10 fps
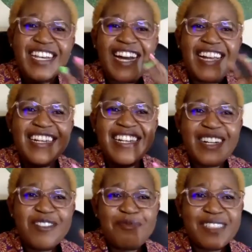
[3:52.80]
why I
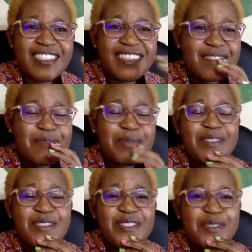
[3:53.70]
love pictures.
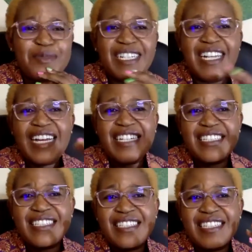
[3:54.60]
People who know me
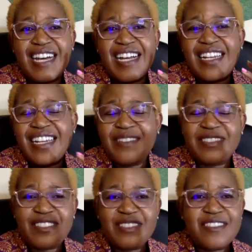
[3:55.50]
I
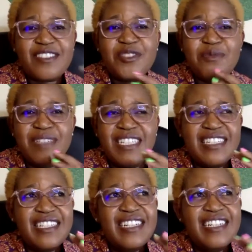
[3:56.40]
loved, because to
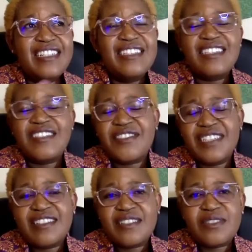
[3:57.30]
me, they
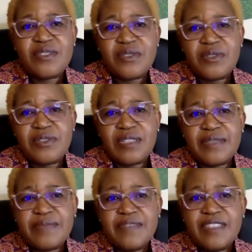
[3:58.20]
create a story.
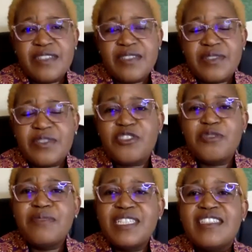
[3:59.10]
So
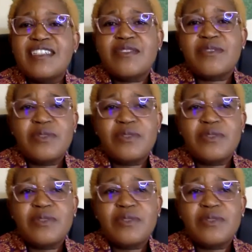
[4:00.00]
to me, it has